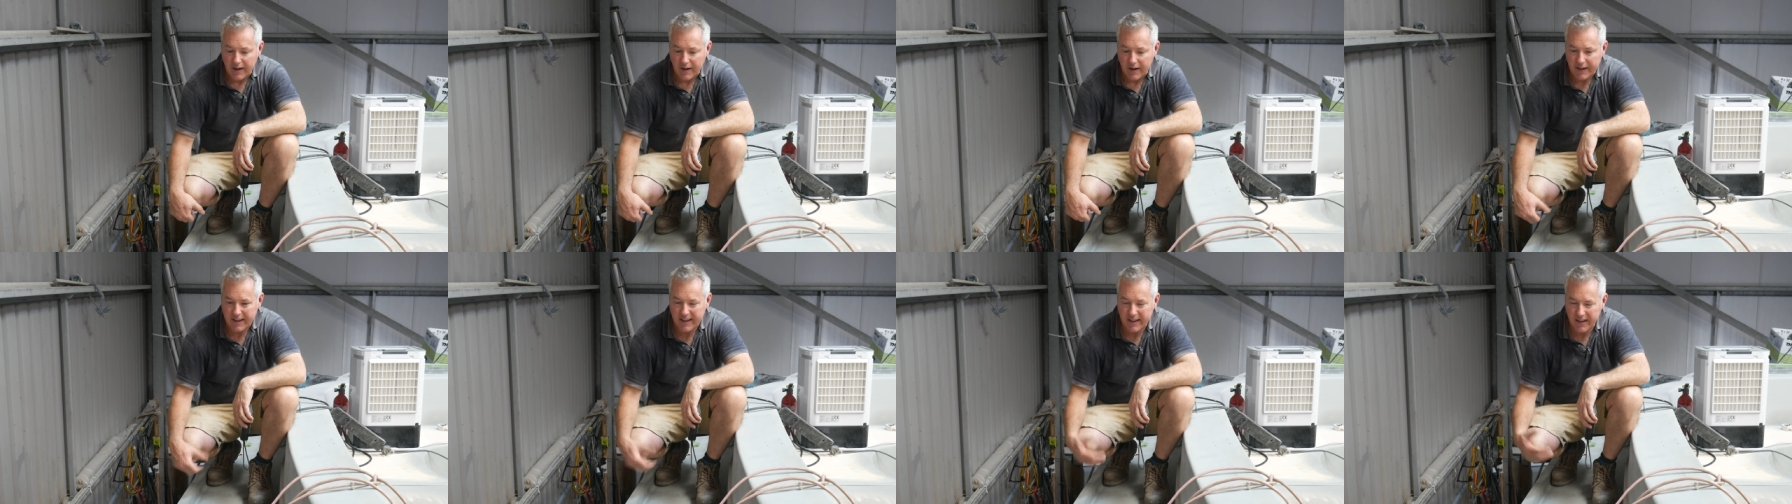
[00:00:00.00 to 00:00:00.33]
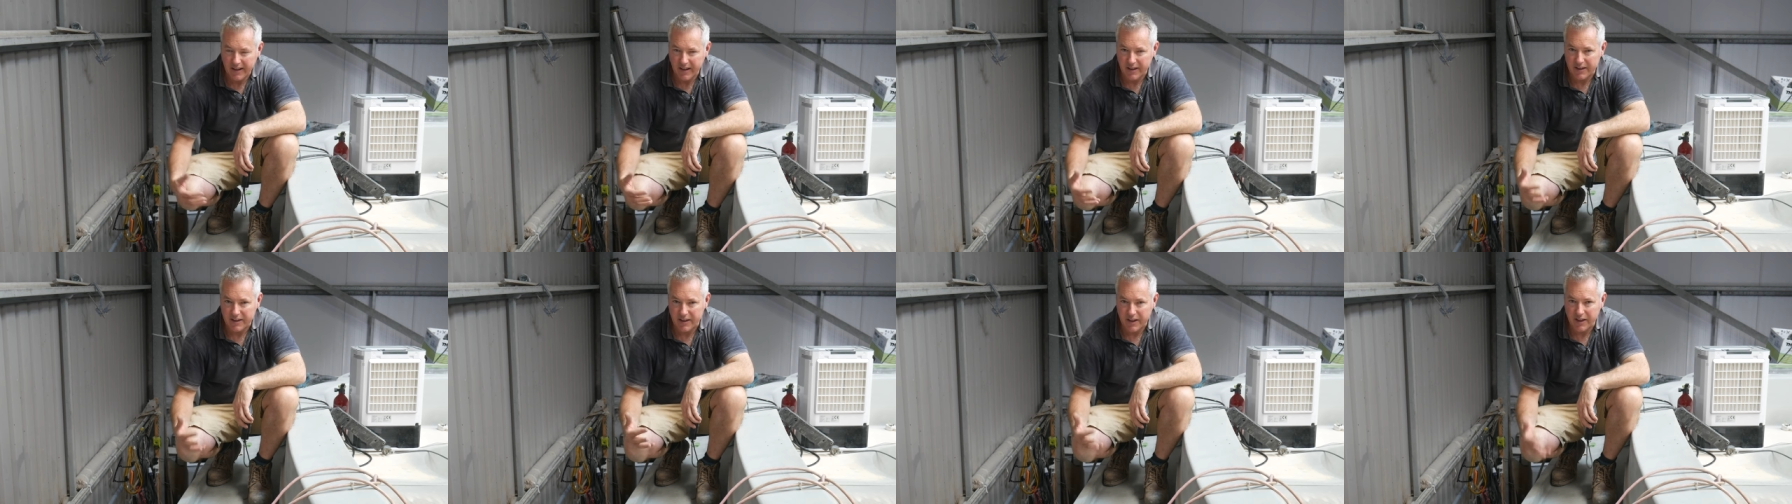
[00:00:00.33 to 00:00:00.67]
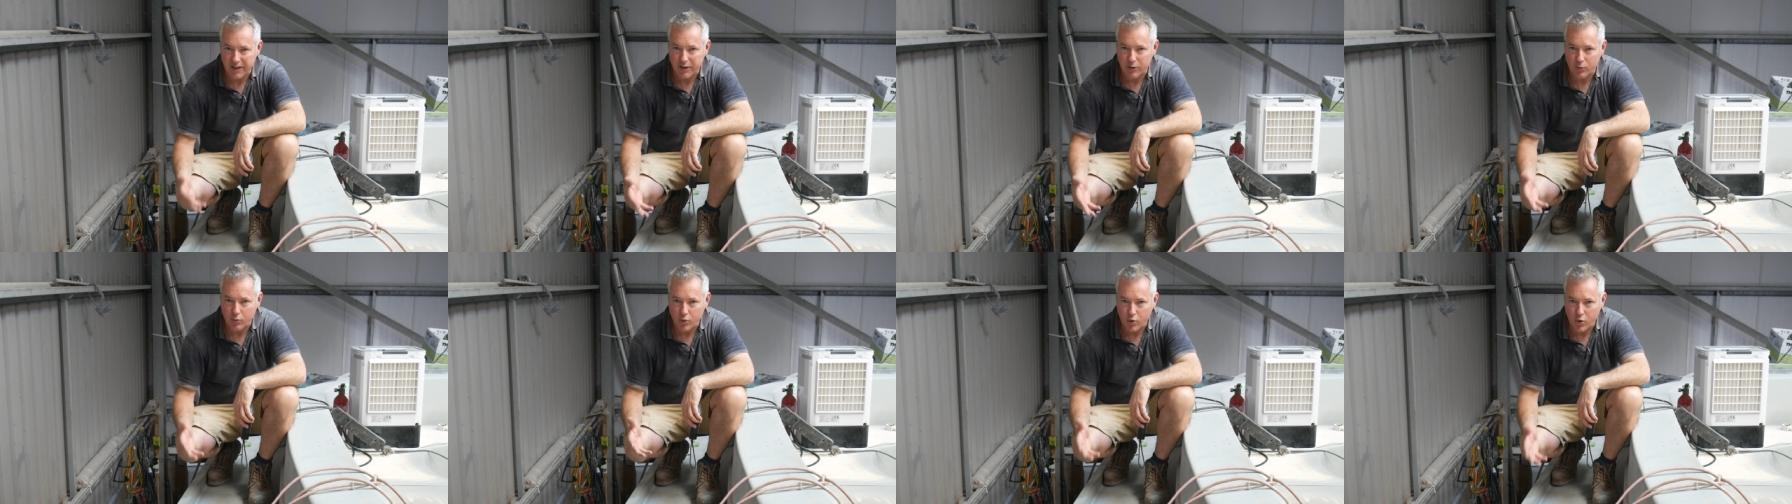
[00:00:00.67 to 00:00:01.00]
I can't get
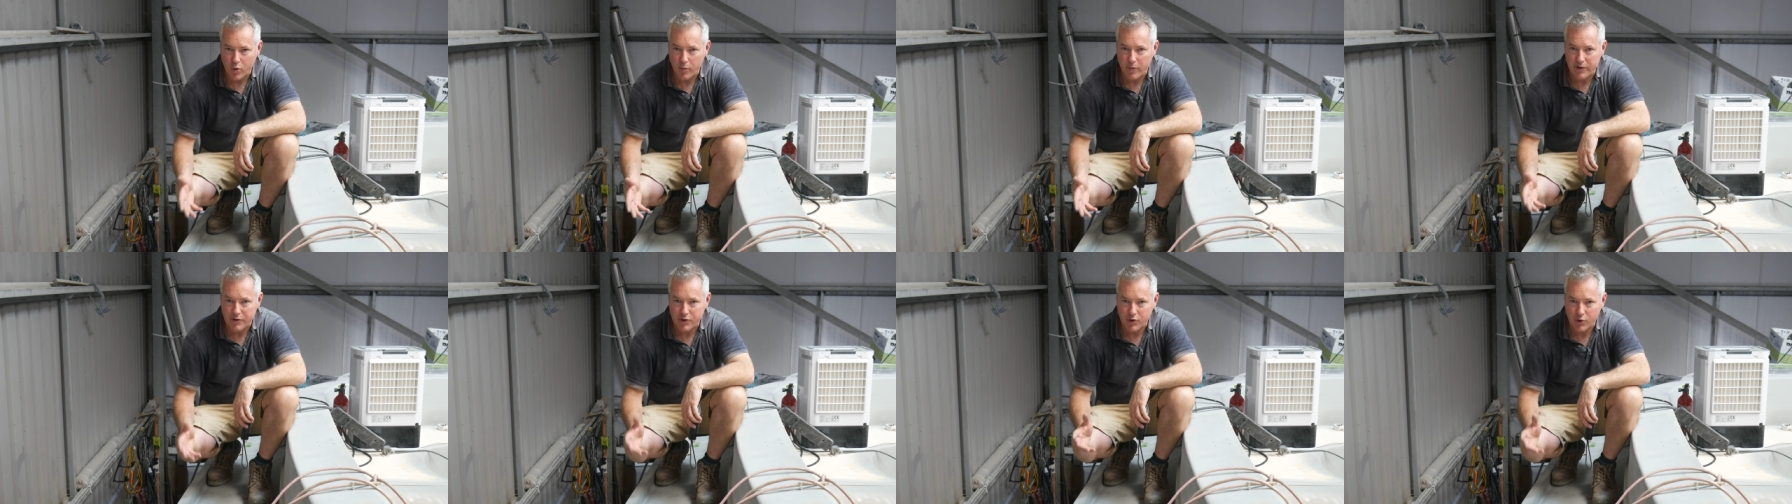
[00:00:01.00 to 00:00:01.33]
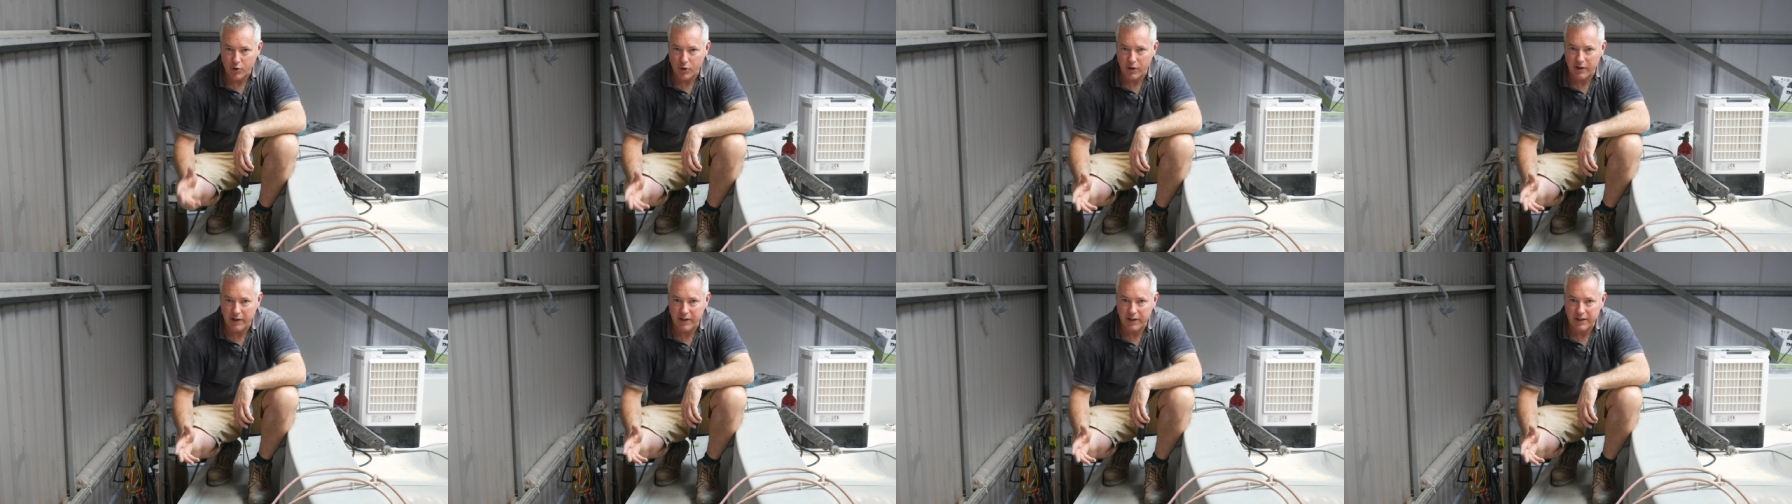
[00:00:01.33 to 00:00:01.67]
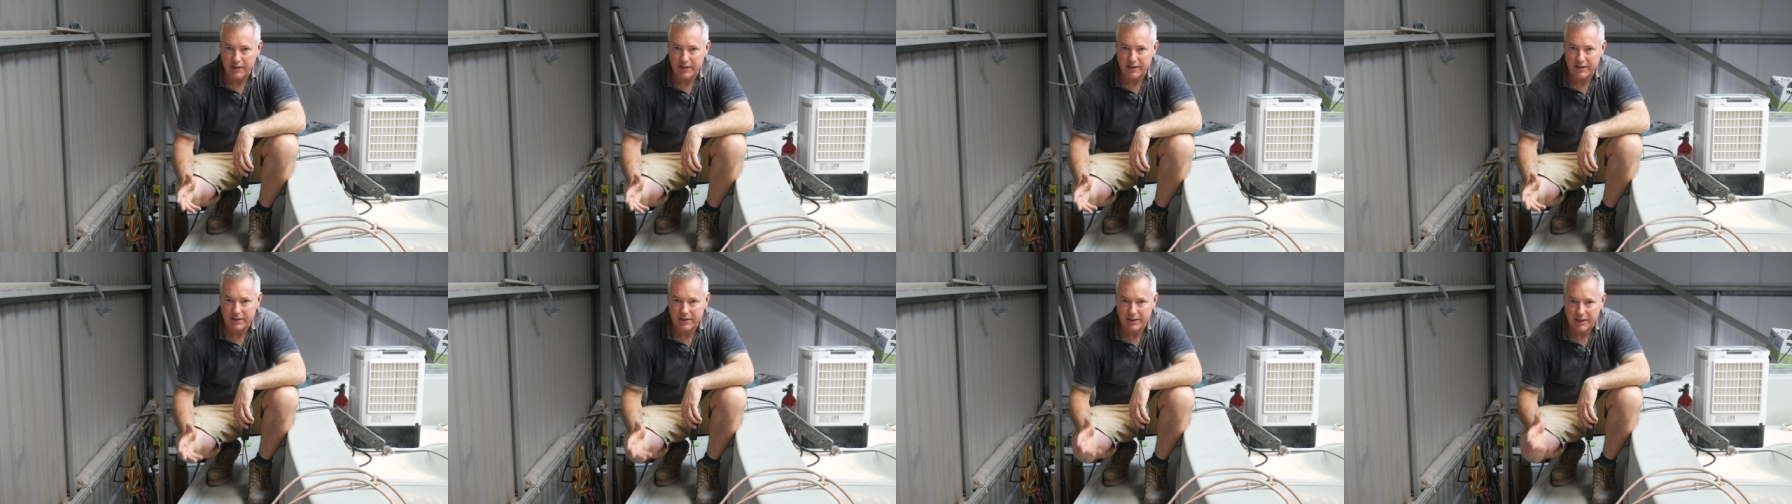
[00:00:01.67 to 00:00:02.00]
a warmer,
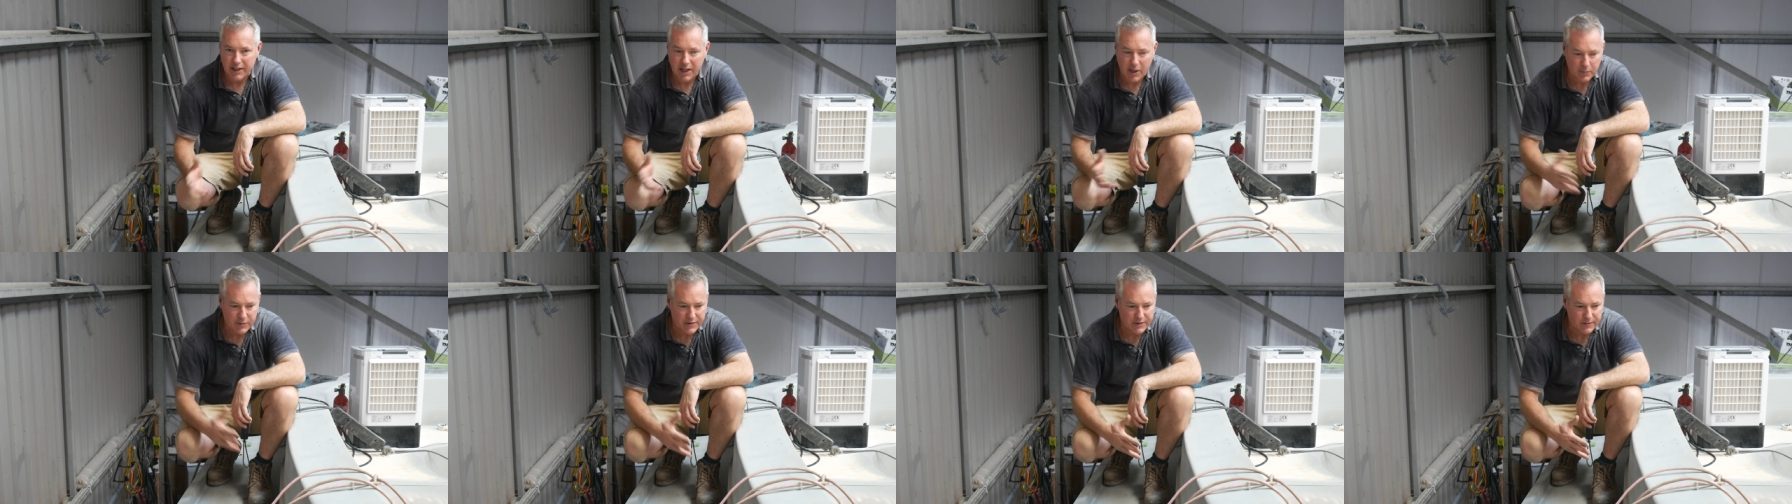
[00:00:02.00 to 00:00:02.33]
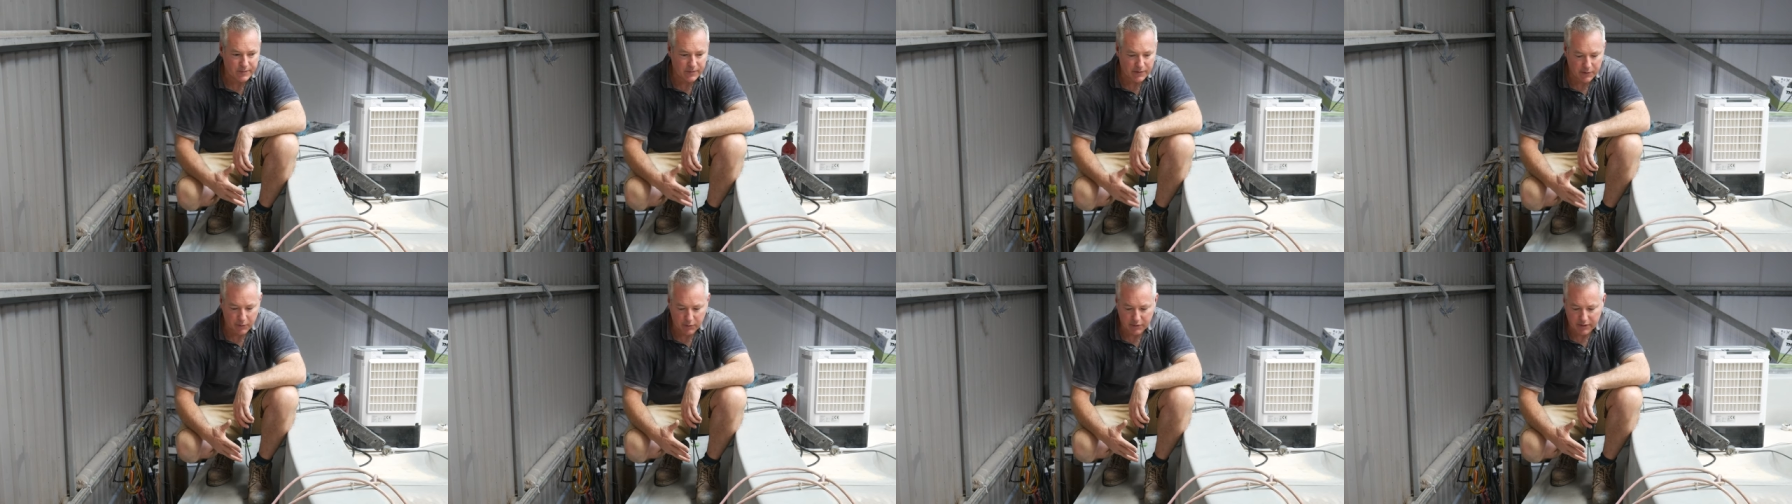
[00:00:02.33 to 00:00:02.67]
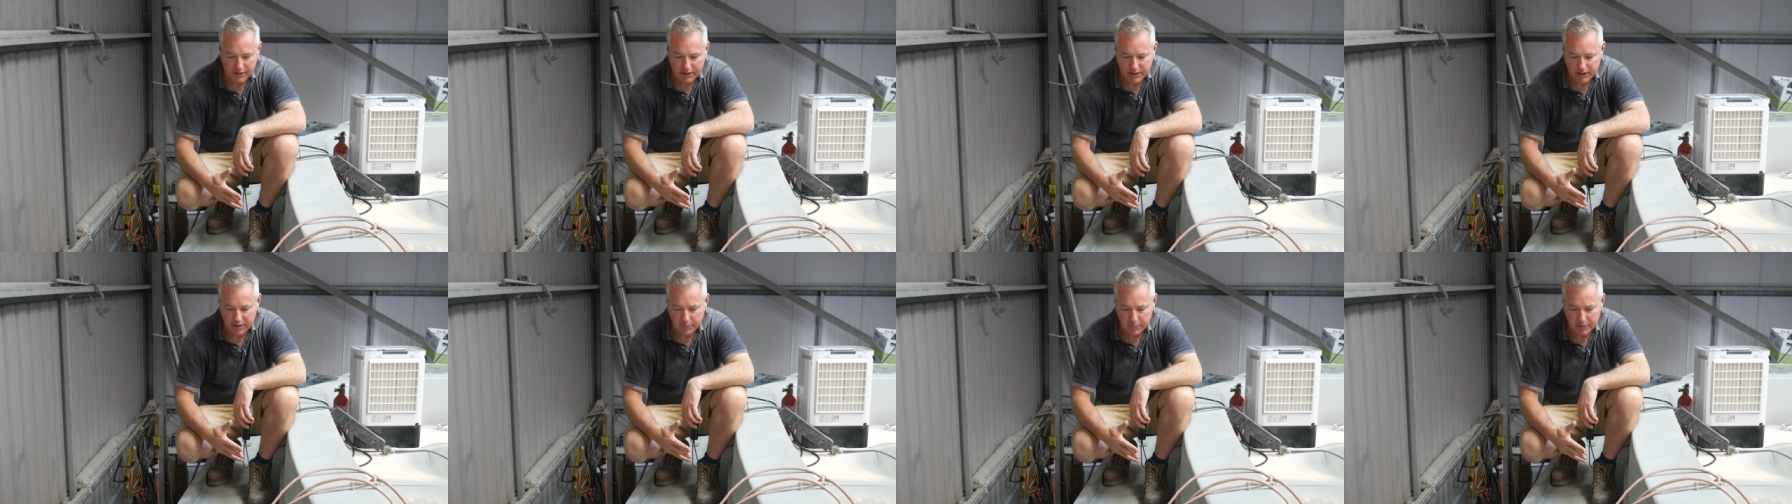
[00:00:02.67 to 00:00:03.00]
drier atmosphere in there,